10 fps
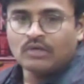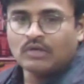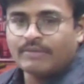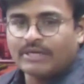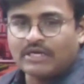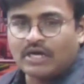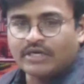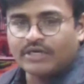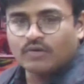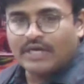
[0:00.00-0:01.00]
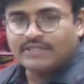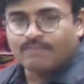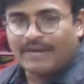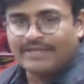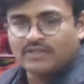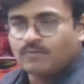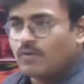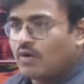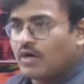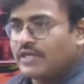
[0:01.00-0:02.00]
Okay, but did you guys buy this
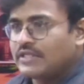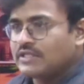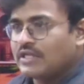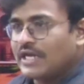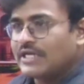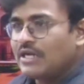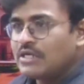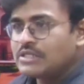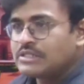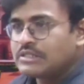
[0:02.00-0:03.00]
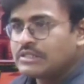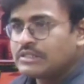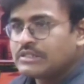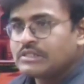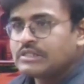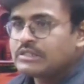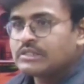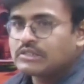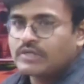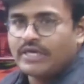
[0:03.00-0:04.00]
book called Nitin Singhania?
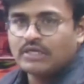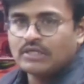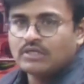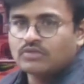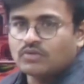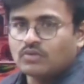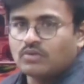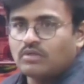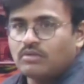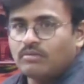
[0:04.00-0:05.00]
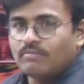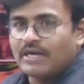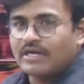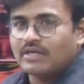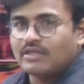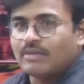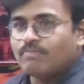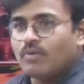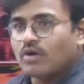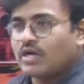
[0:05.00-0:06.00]
Okay, so but
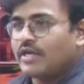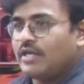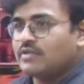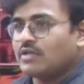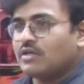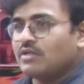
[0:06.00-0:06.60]
that book is